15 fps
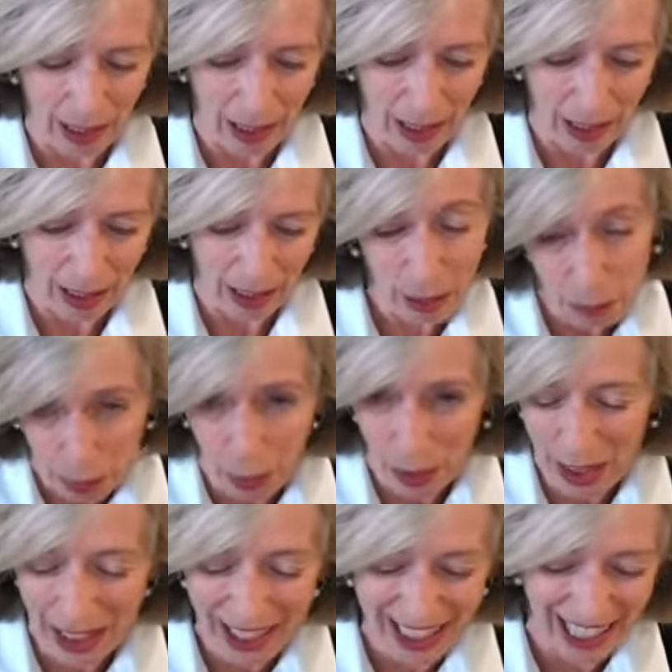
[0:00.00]

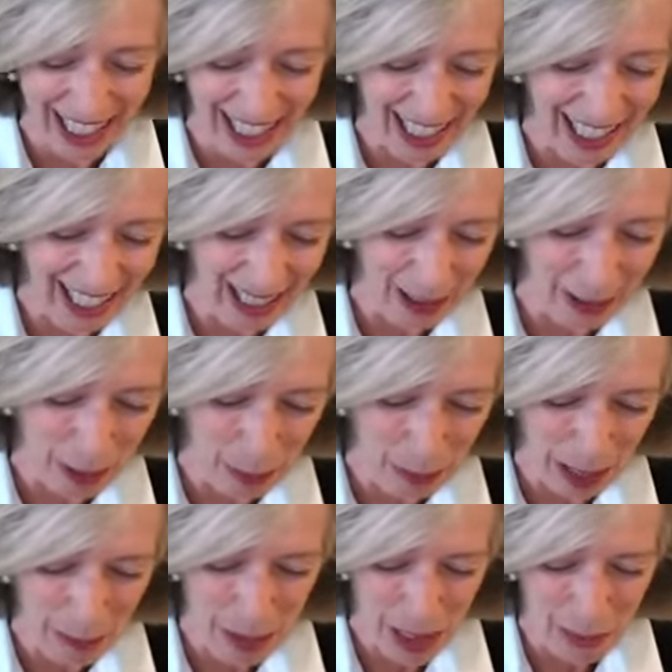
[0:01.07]
important, from
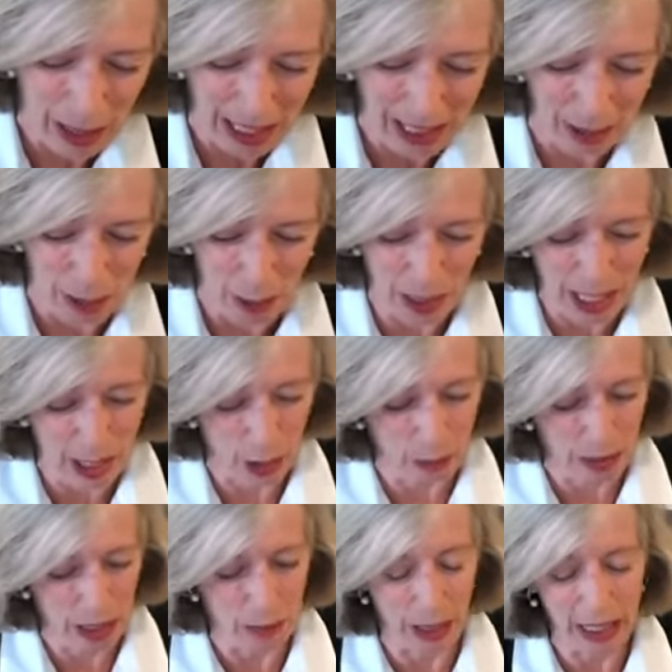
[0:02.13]
my perspective, UNESCO
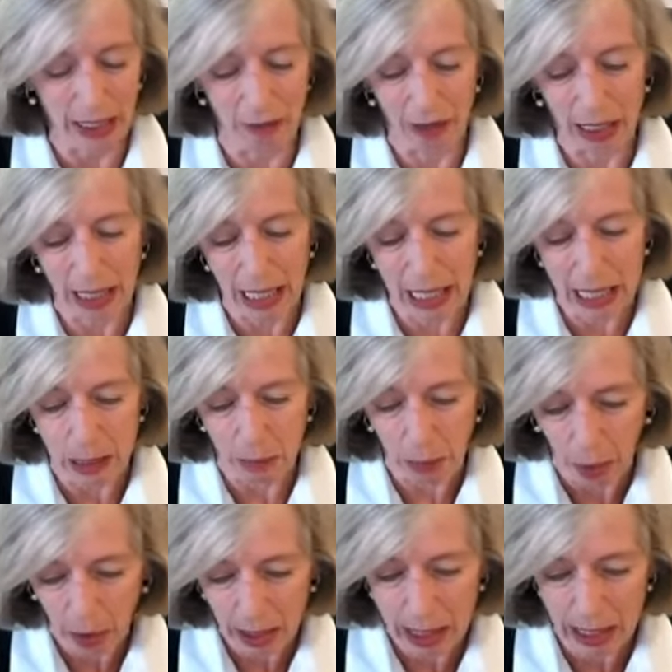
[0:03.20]
perspective, at least
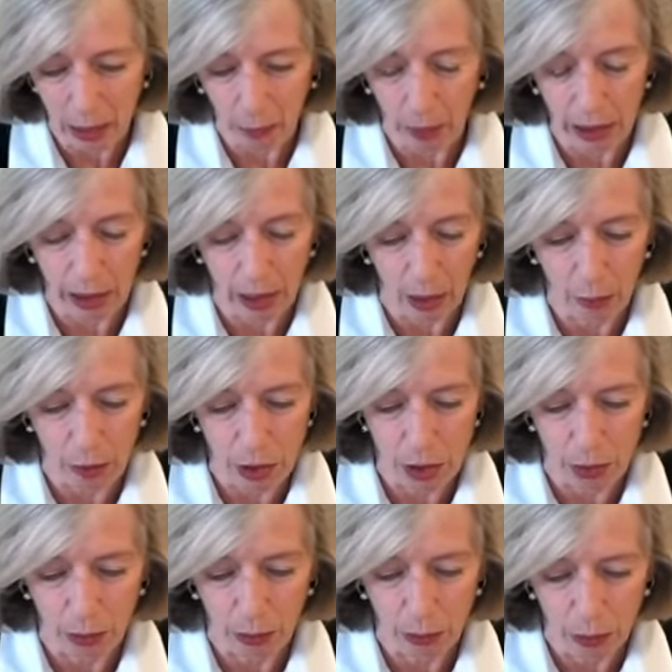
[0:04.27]
points I wish
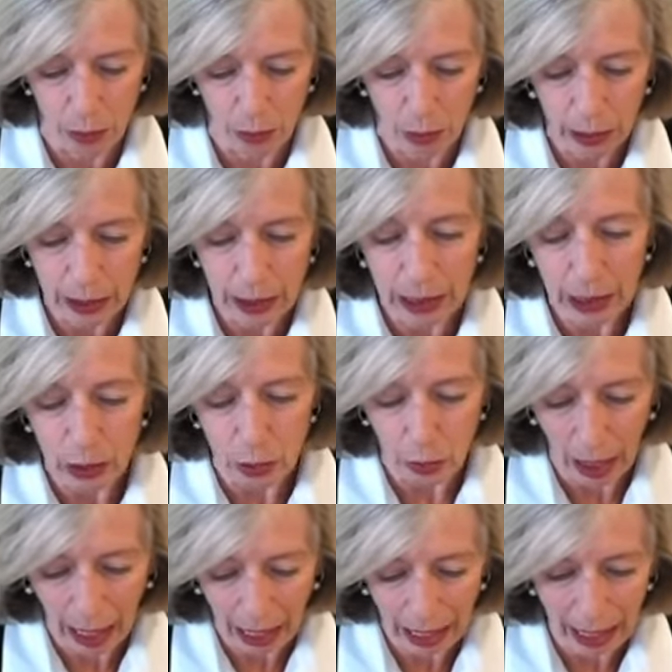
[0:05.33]
to
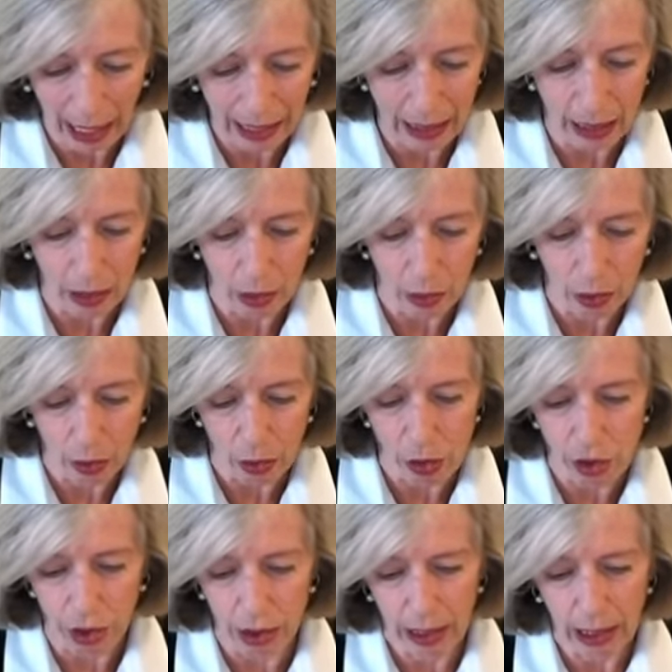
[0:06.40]
highlight in
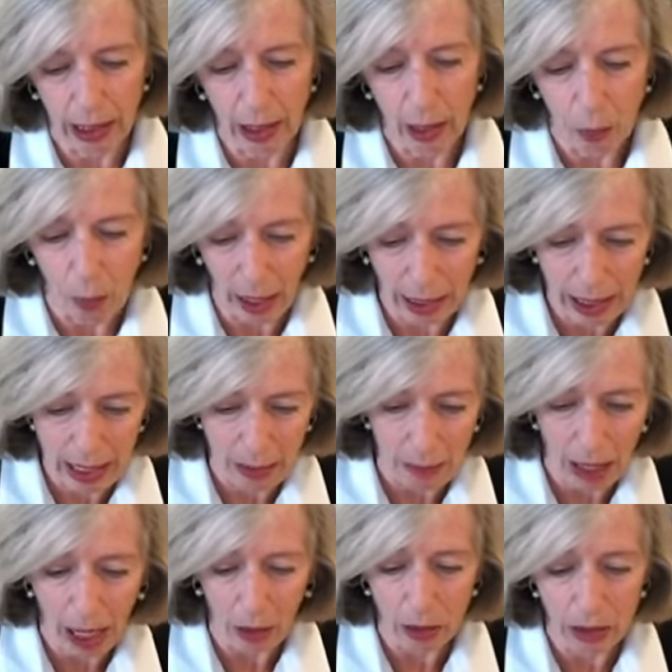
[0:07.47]
conclusion. One is
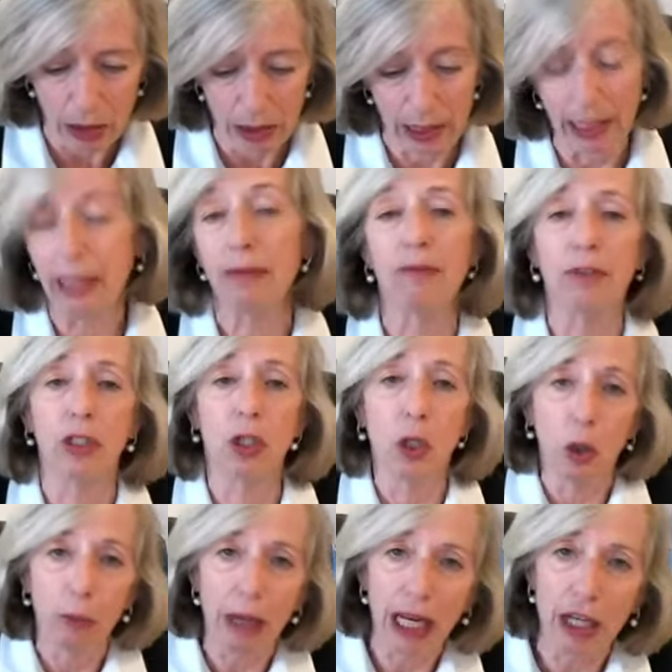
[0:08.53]
about the
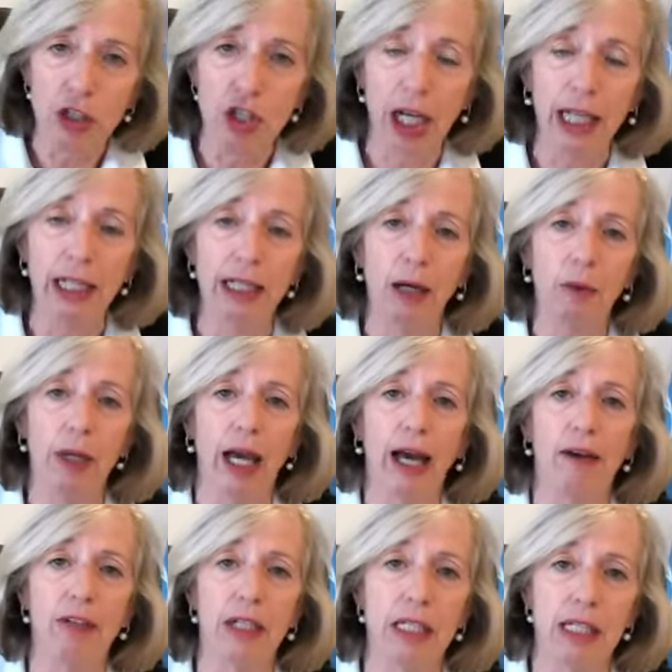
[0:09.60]
global agenda we
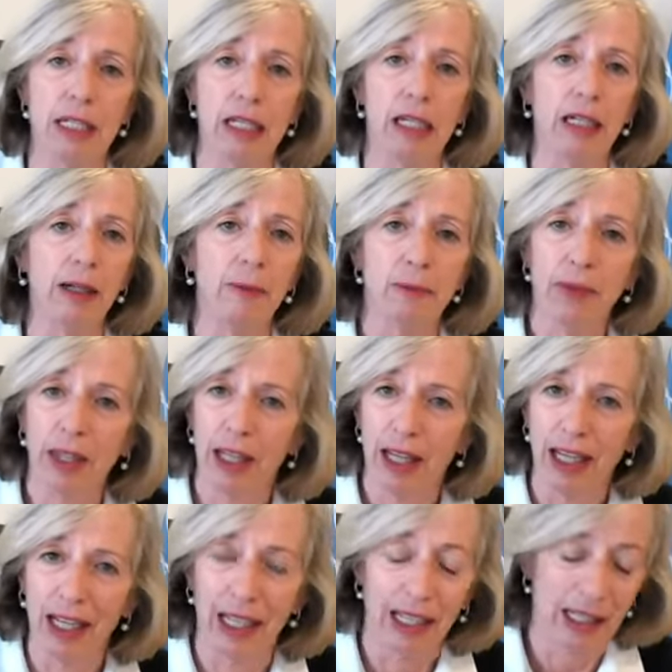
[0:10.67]
have this year.
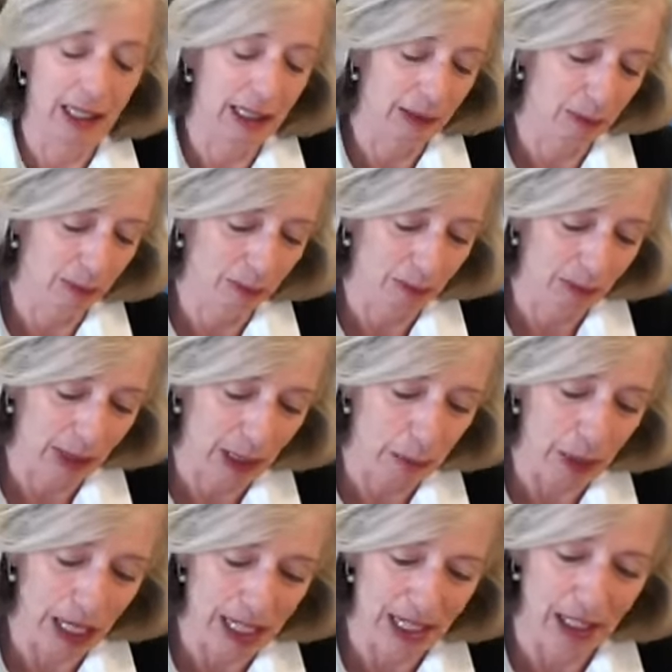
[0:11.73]
The
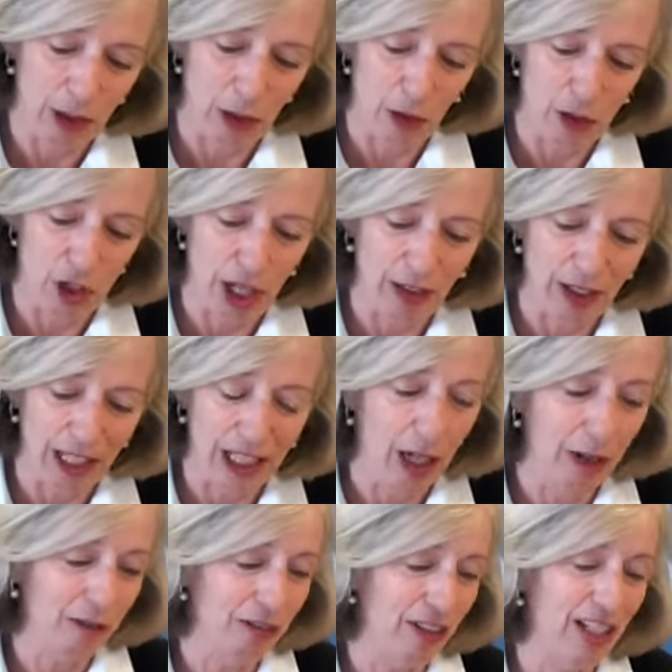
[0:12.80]
President of General
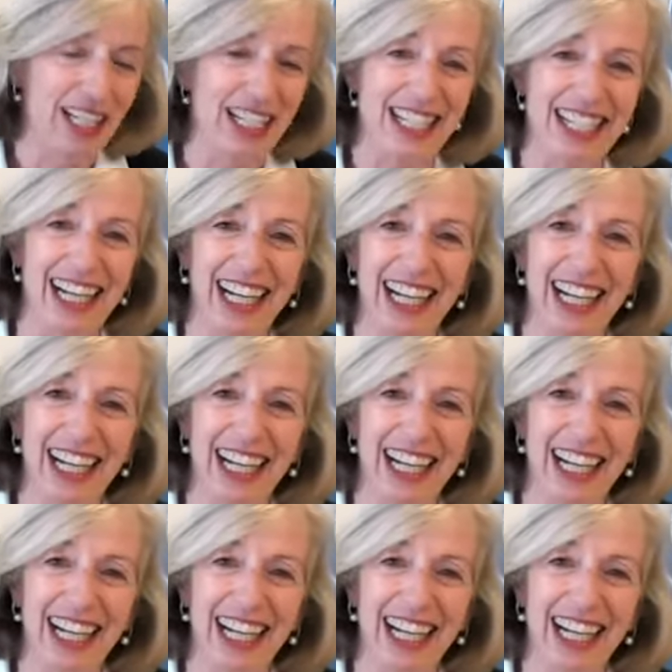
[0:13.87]
Conference,